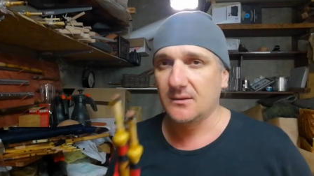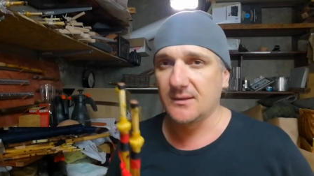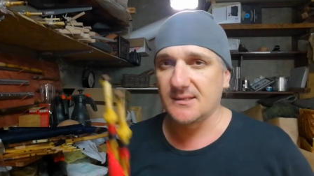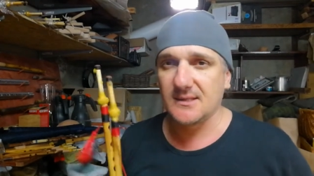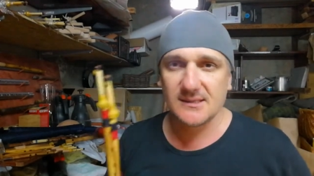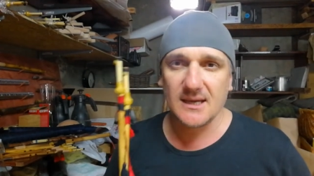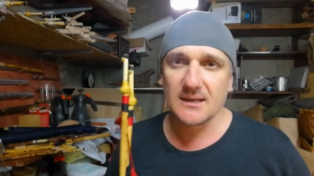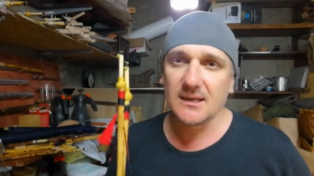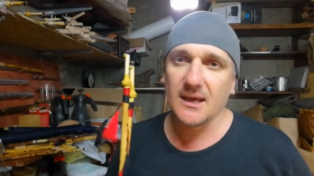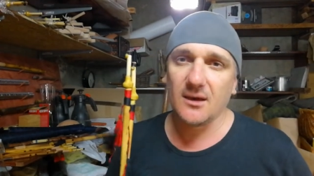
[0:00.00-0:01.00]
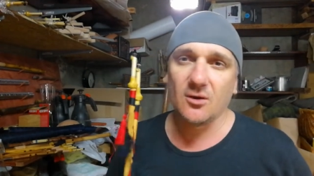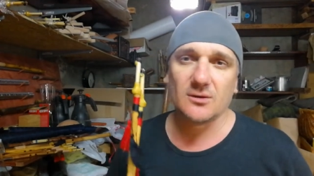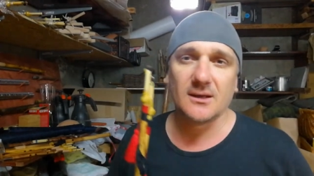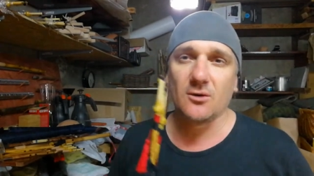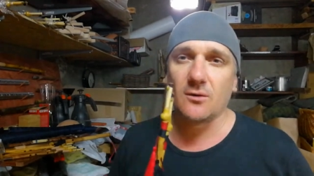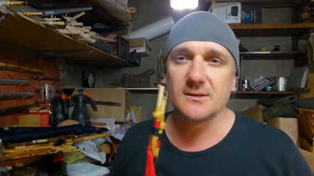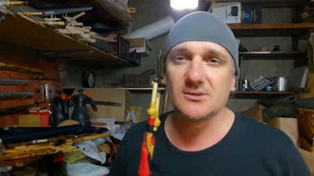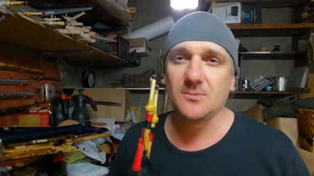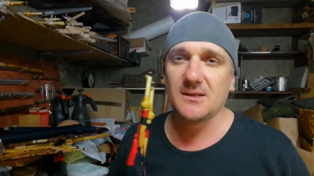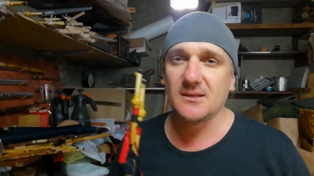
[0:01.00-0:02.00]
This is exactly only your
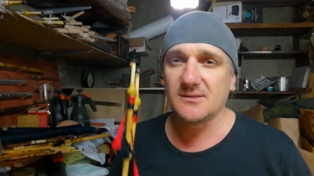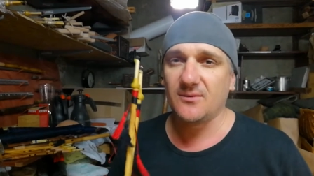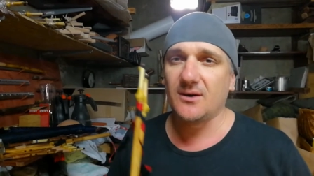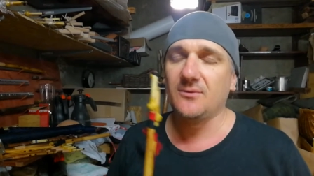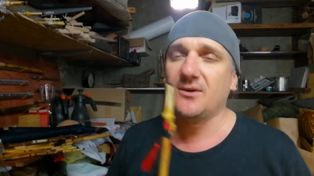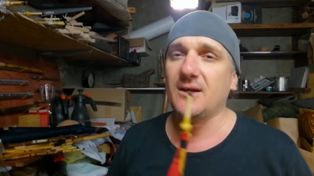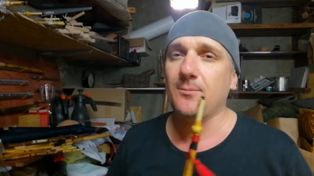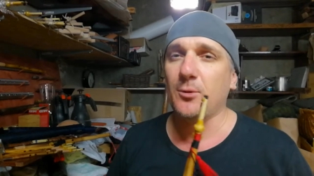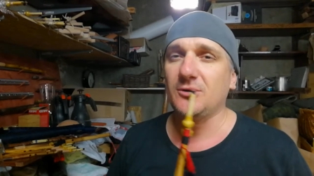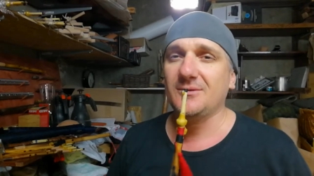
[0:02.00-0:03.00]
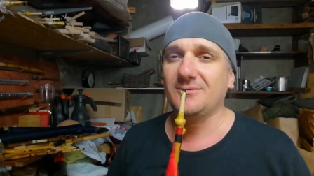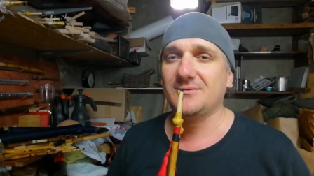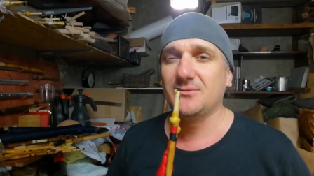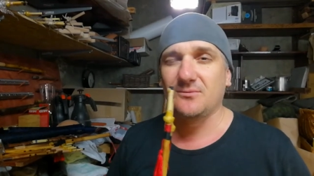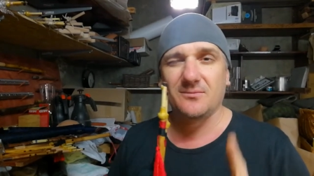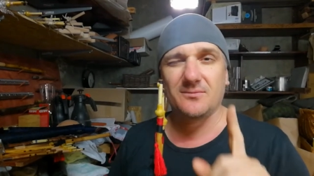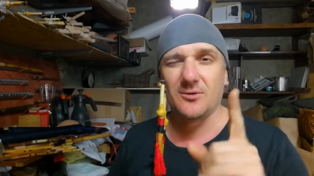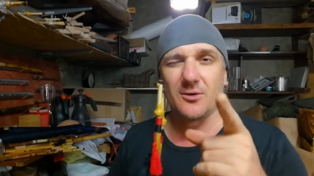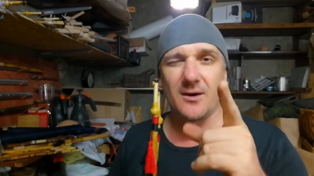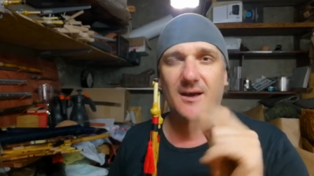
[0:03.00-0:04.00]
instrument. It's very, very important
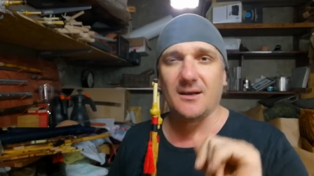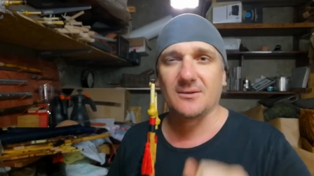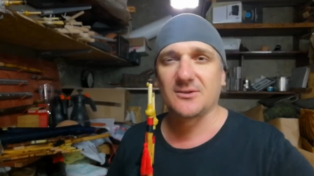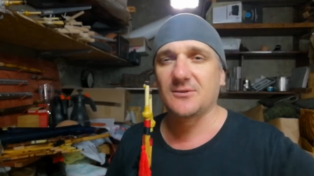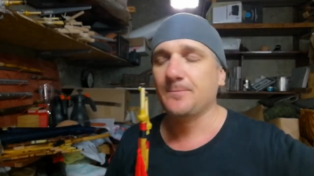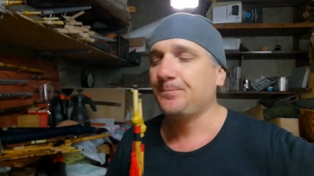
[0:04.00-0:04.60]
for your health.